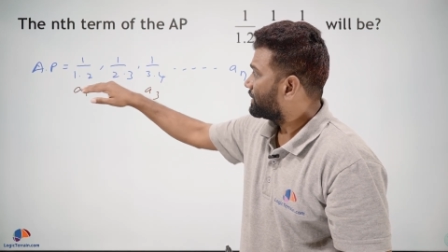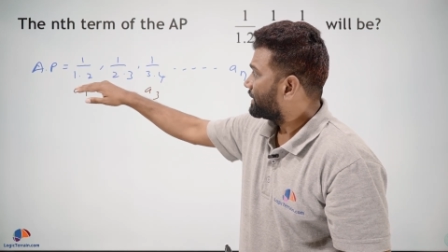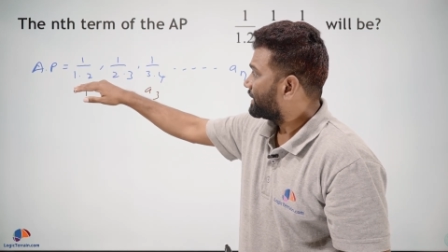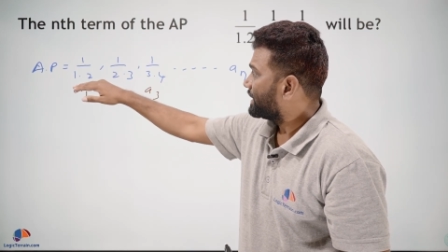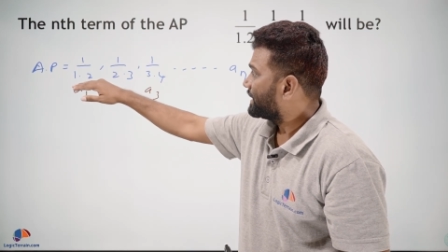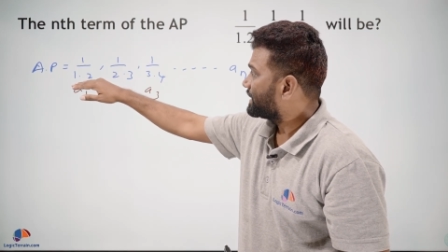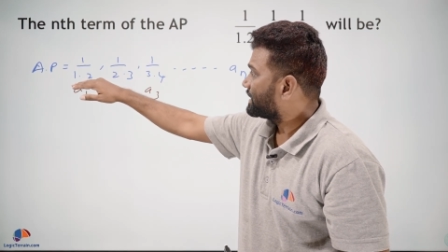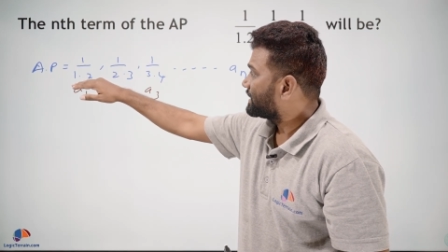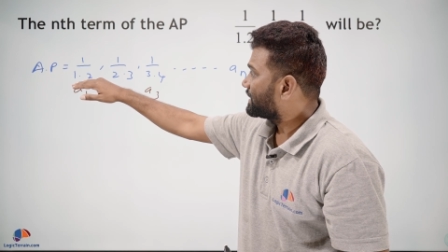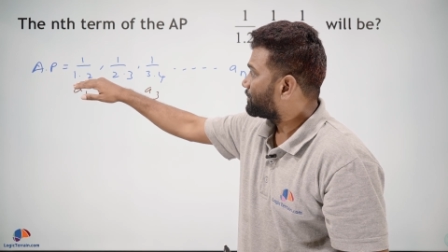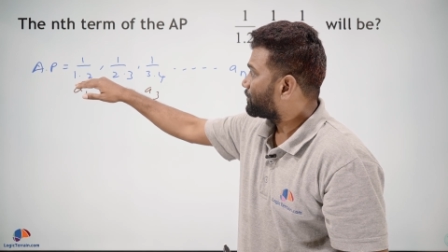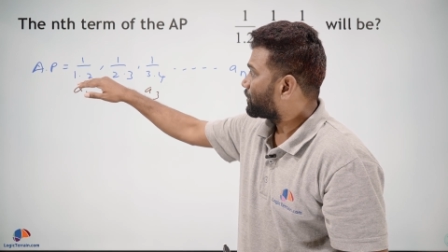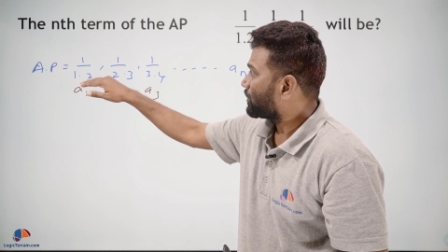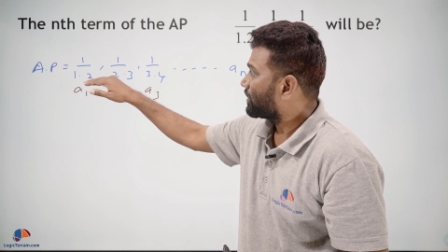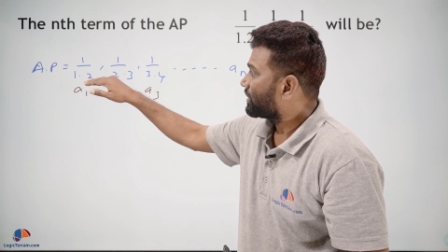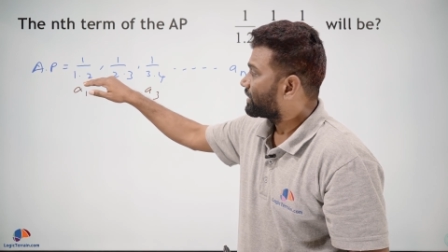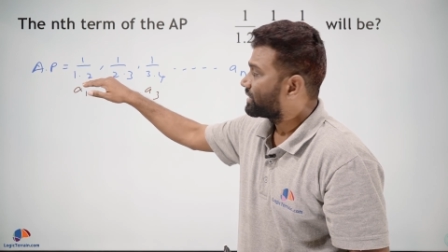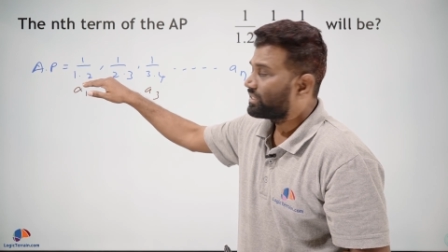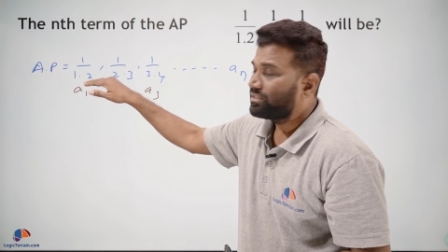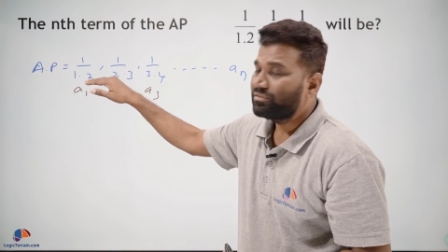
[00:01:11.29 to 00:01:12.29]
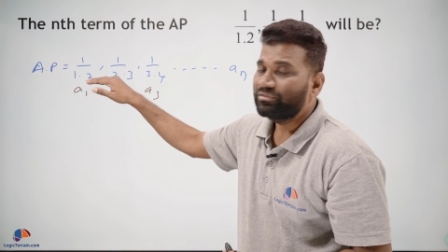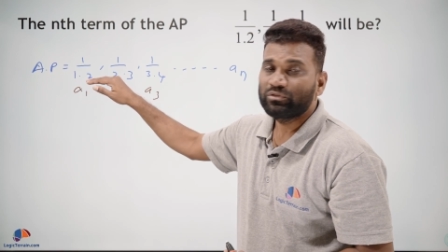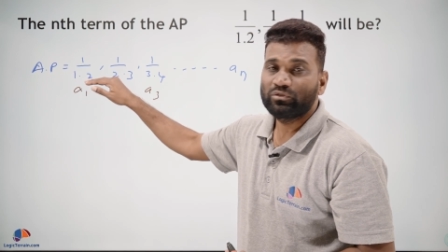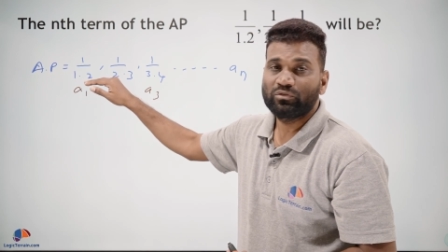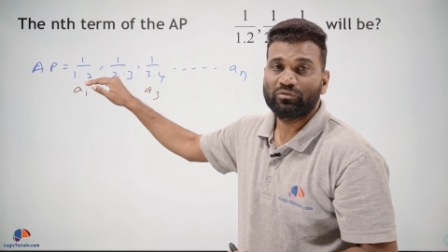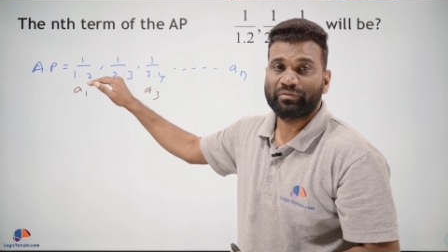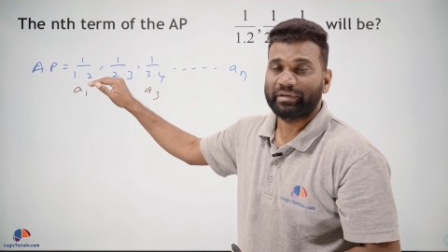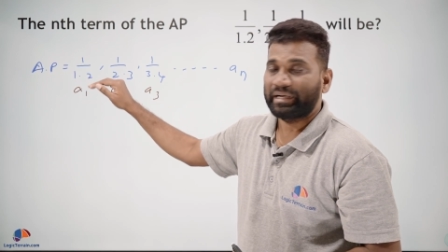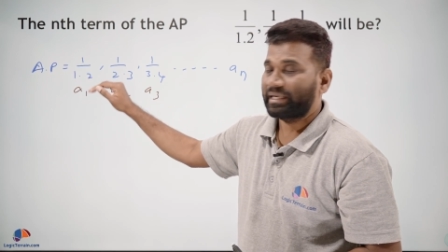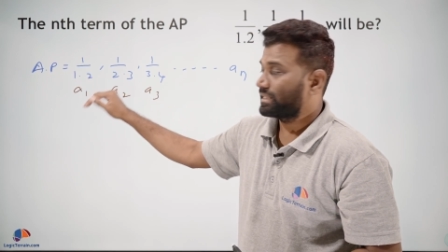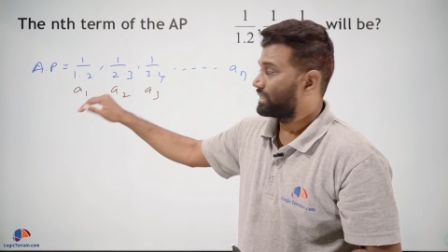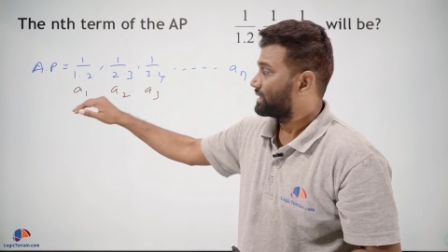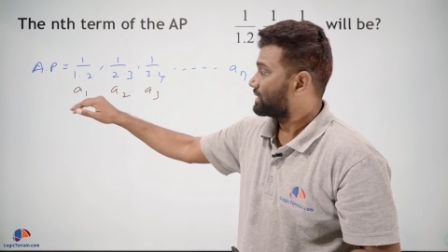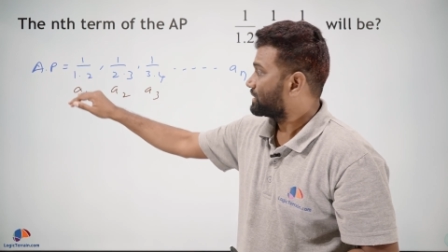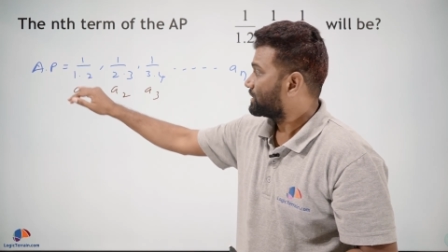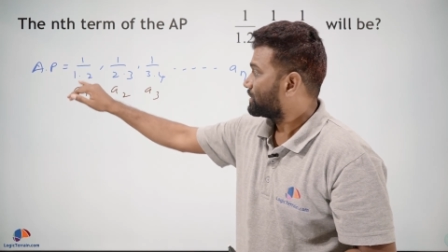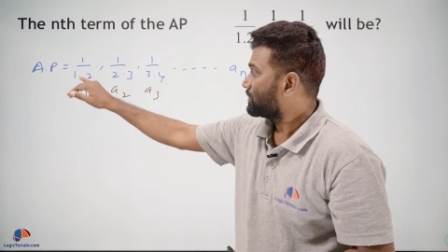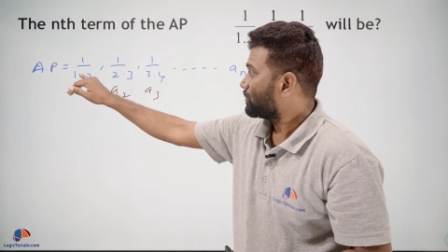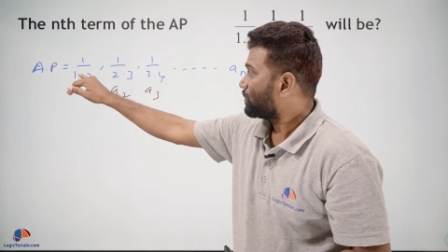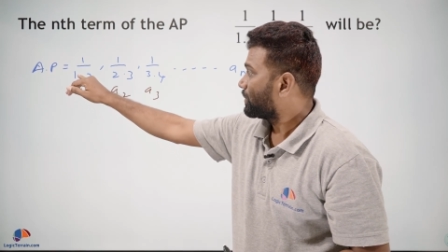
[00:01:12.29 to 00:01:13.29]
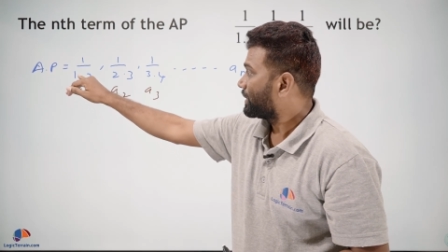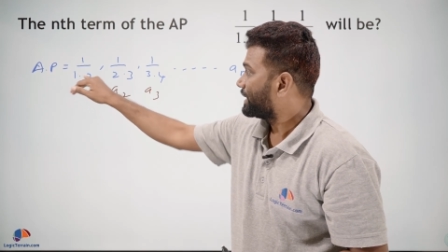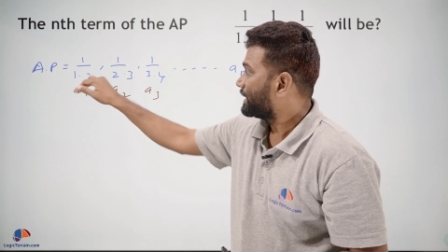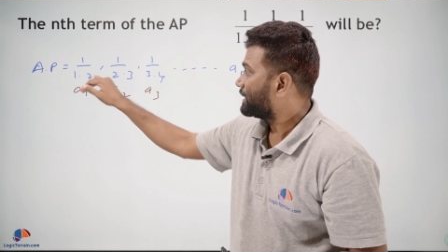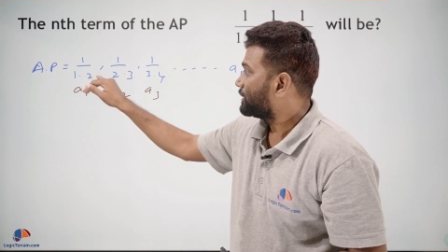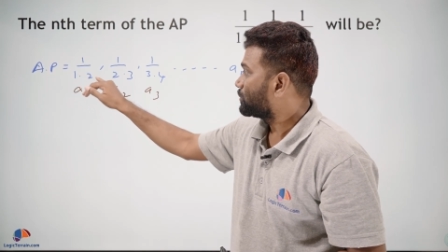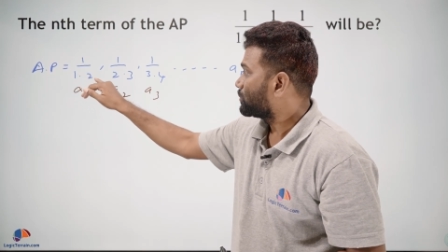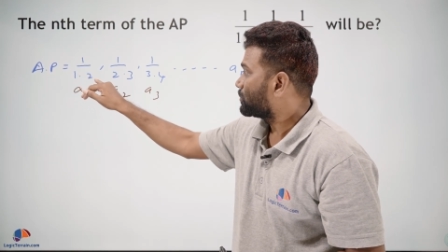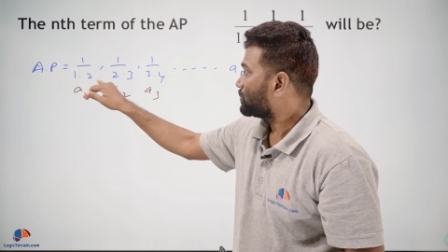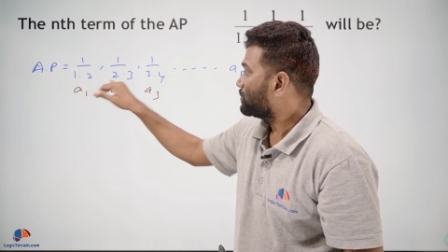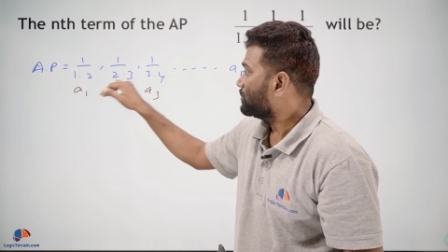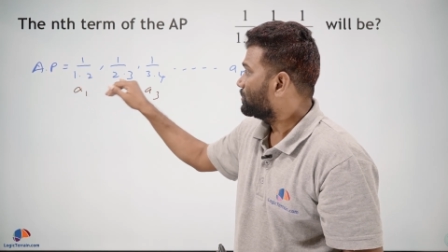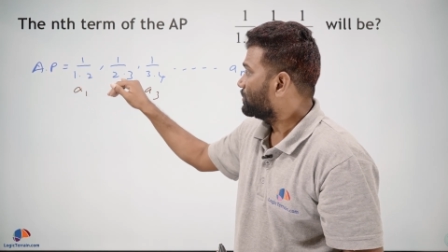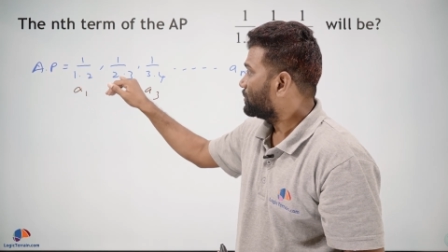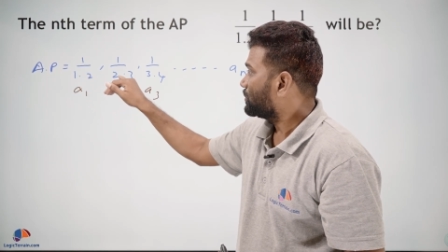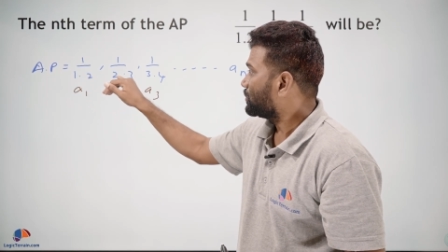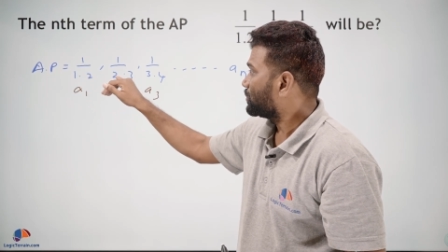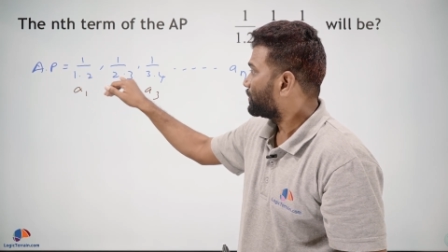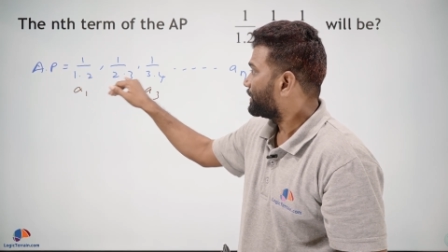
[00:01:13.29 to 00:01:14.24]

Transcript: it is a product of two factors 1 into 2,